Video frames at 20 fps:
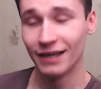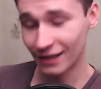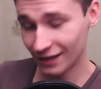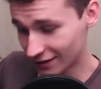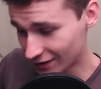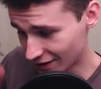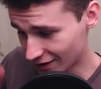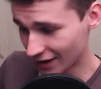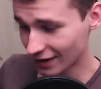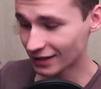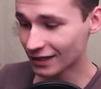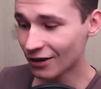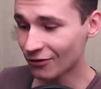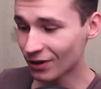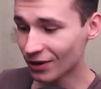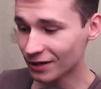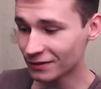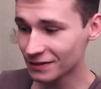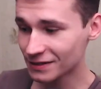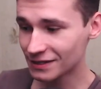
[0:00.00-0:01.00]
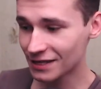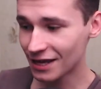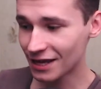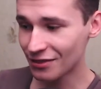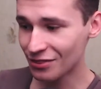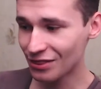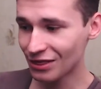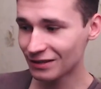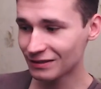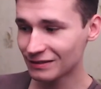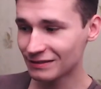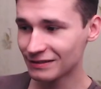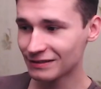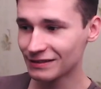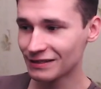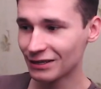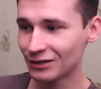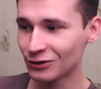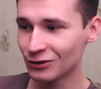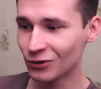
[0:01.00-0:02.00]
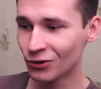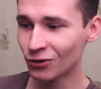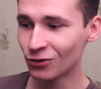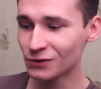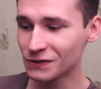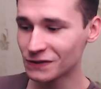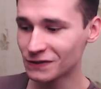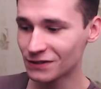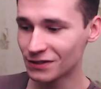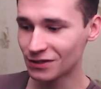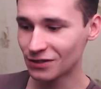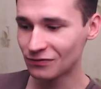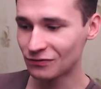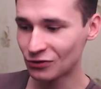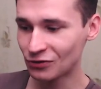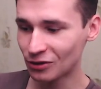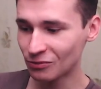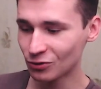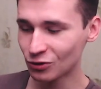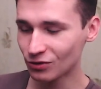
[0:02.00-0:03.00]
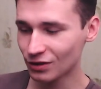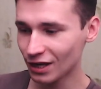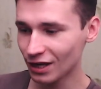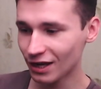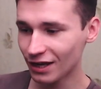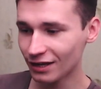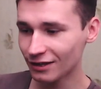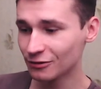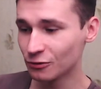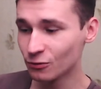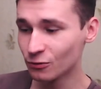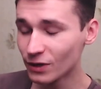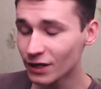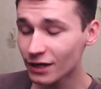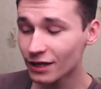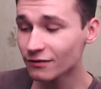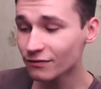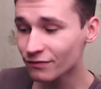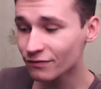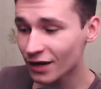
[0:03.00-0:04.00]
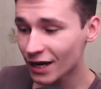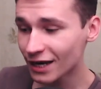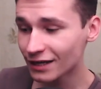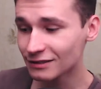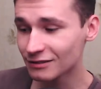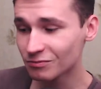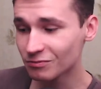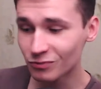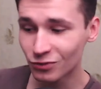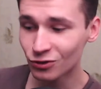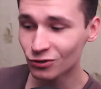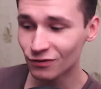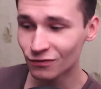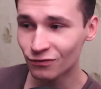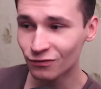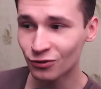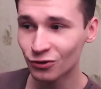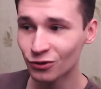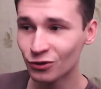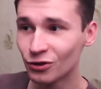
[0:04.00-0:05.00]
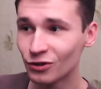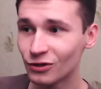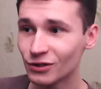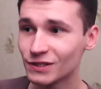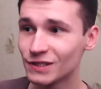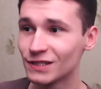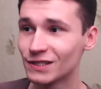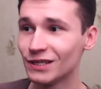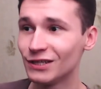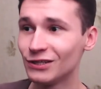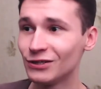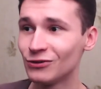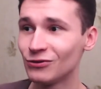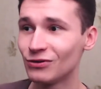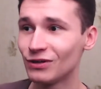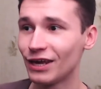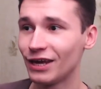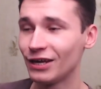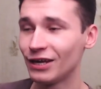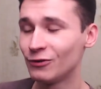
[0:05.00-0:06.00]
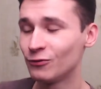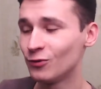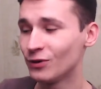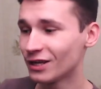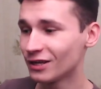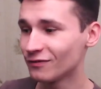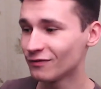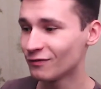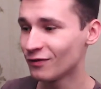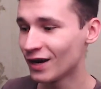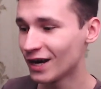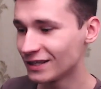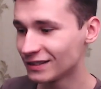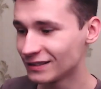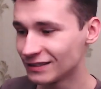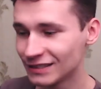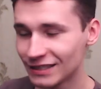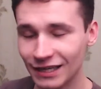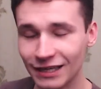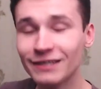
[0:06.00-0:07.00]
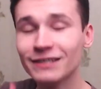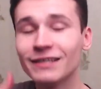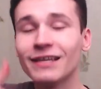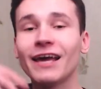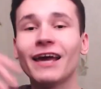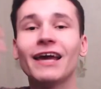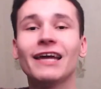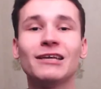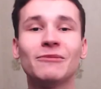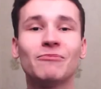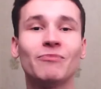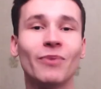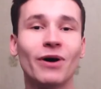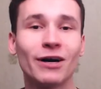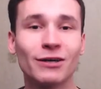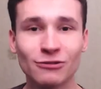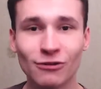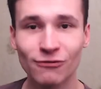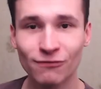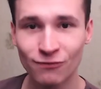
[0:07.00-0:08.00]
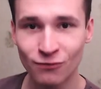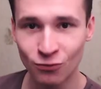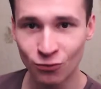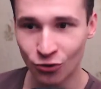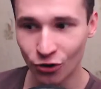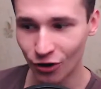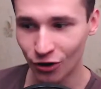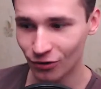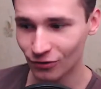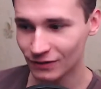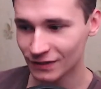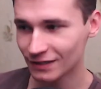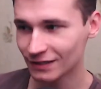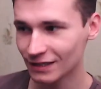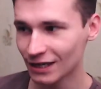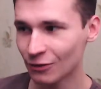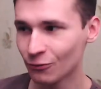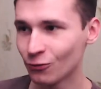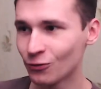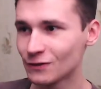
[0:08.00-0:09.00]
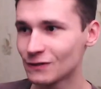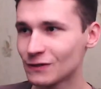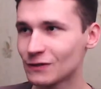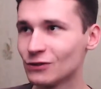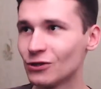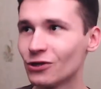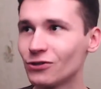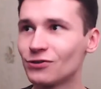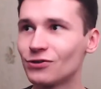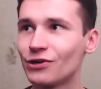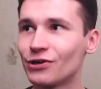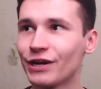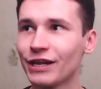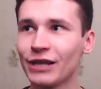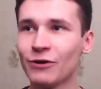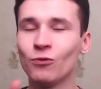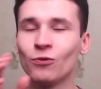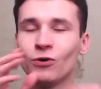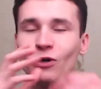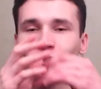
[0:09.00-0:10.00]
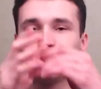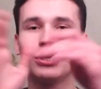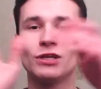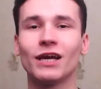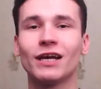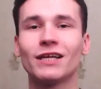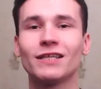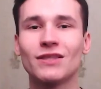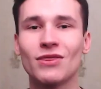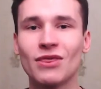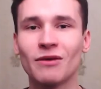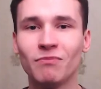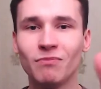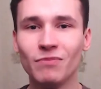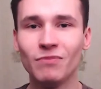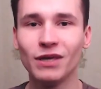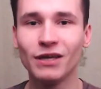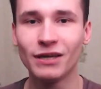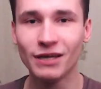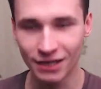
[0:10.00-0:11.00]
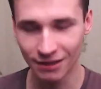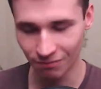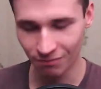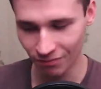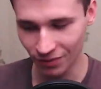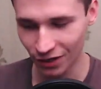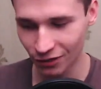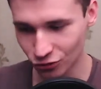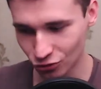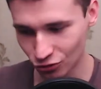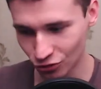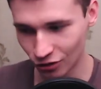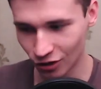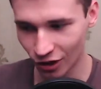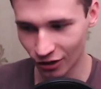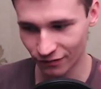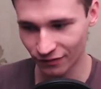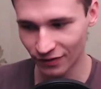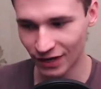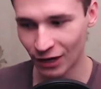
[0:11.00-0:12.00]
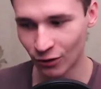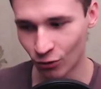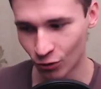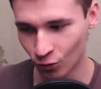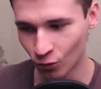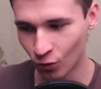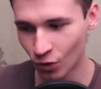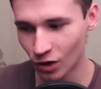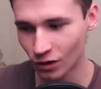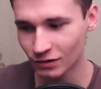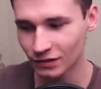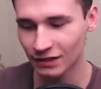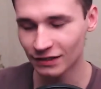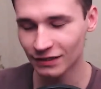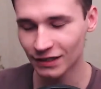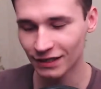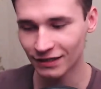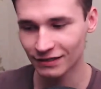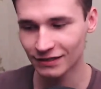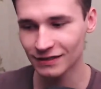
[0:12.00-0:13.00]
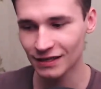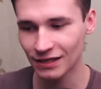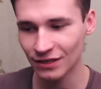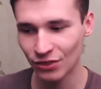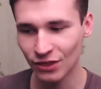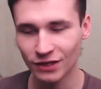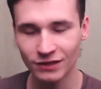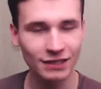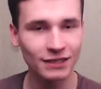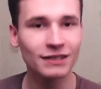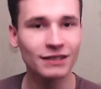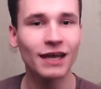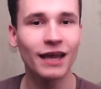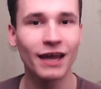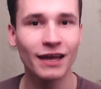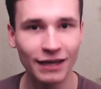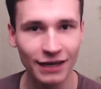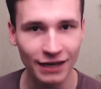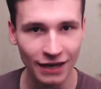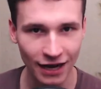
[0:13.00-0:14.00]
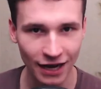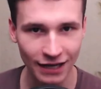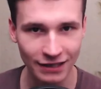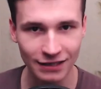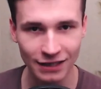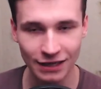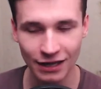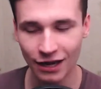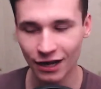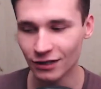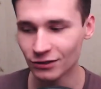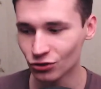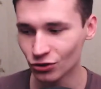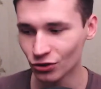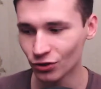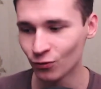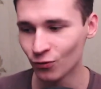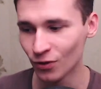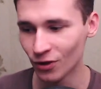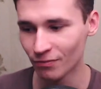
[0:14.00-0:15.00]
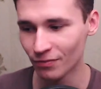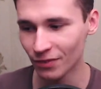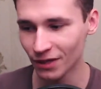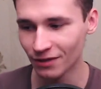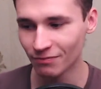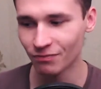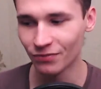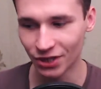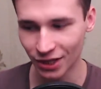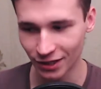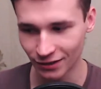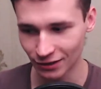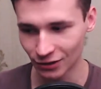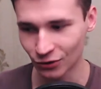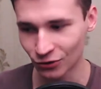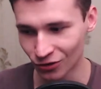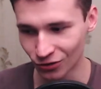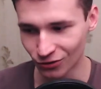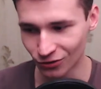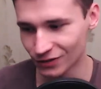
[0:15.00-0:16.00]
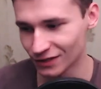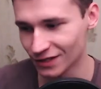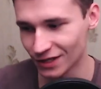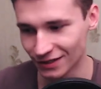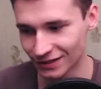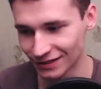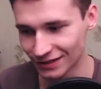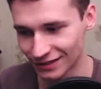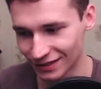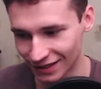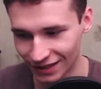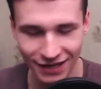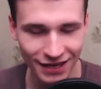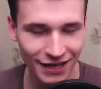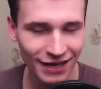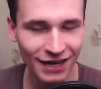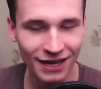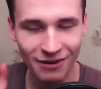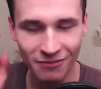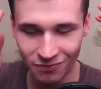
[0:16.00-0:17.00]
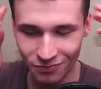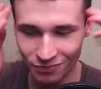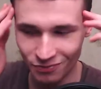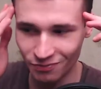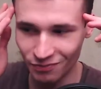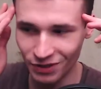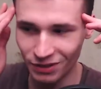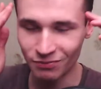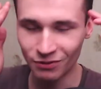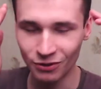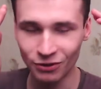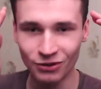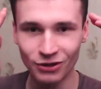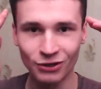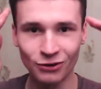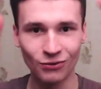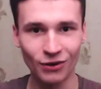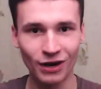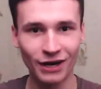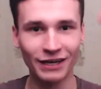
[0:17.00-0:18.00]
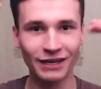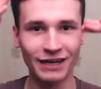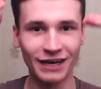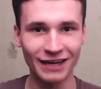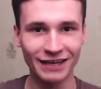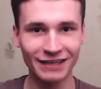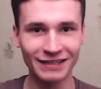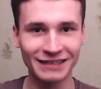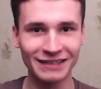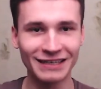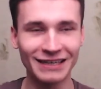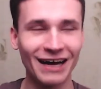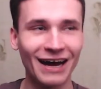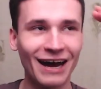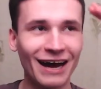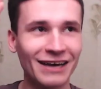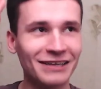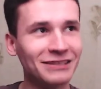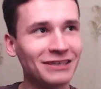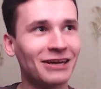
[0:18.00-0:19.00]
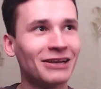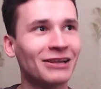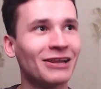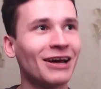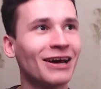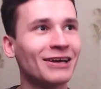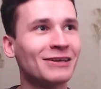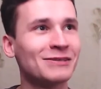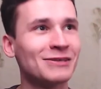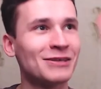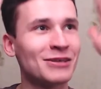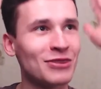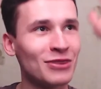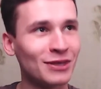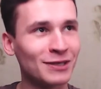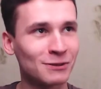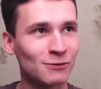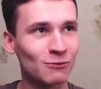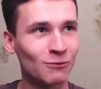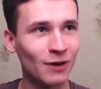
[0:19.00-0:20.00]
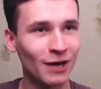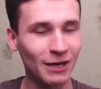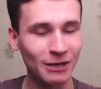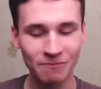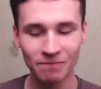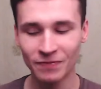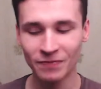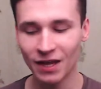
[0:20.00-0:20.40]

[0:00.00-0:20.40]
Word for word: Right now I understand that uh, girls uh, from UK, we can find beautiful girls in UK, we can find in any part of world and I was not really watching at the big picture of our world and I understand that in any kind country will be pretty girls and uh, people who I can uh, idealize in this way.